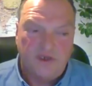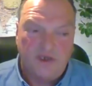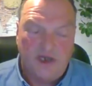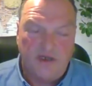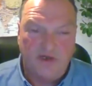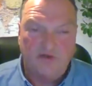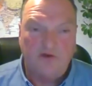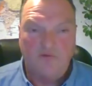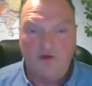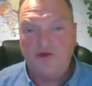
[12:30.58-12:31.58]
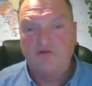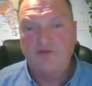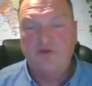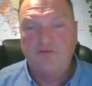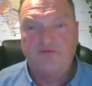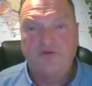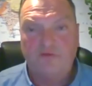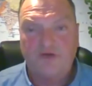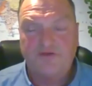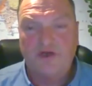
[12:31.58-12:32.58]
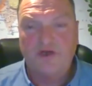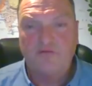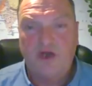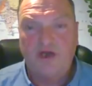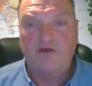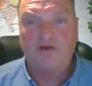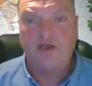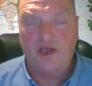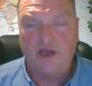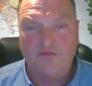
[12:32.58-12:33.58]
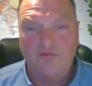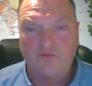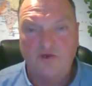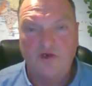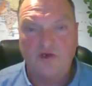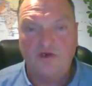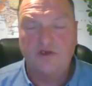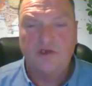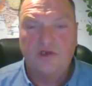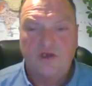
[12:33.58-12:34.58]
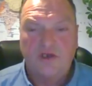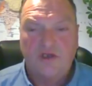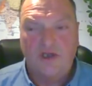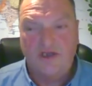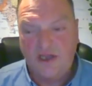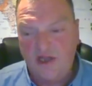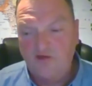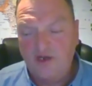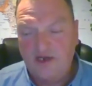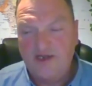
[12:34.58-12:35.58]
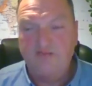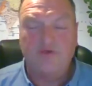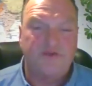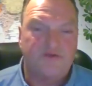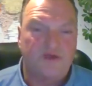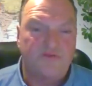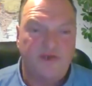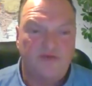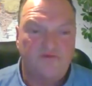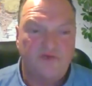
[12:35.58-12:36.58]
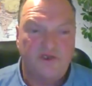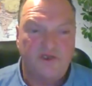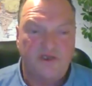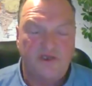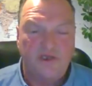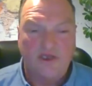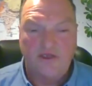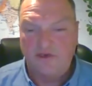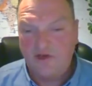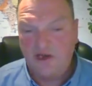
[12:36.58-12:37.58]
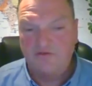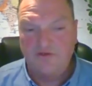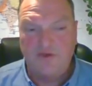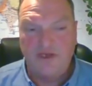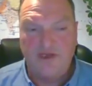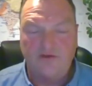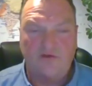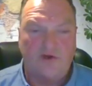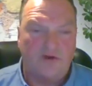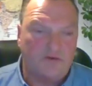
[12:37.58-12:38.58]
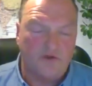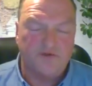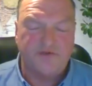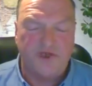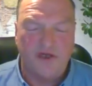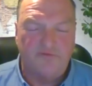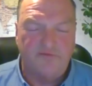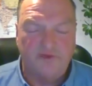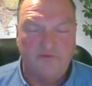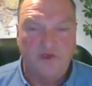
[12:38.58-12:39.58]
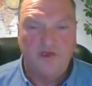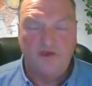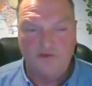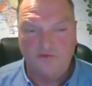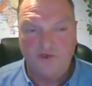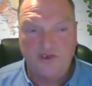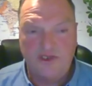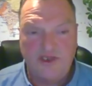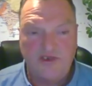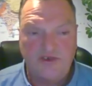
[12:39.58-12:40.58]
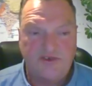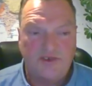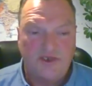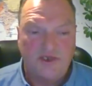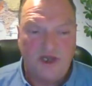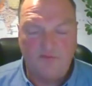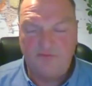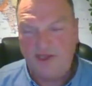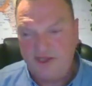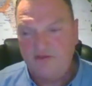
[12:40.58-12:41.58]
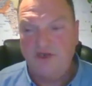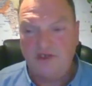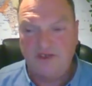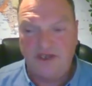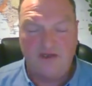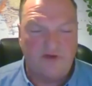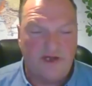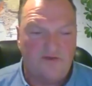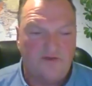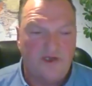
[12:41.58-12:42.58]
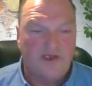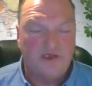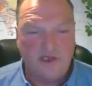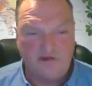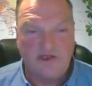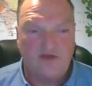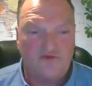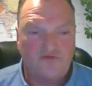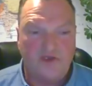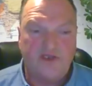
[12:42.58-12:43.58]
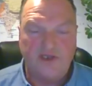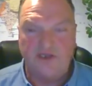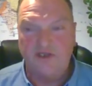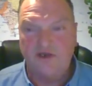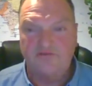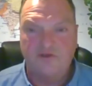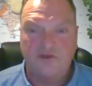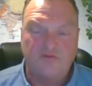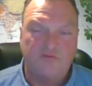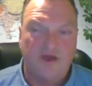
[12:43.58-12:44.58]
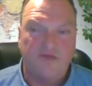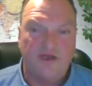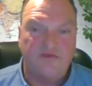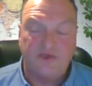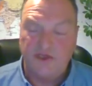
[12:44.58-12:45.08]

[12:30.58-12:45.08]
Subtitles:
I know I'm not giving them enough of my time. I know I get home from work. I get home late because I've been out drinking. They're either in bed or I haven't got time for them on the weekend. I'm planning my day around going out drinking in the afternoon with my mates.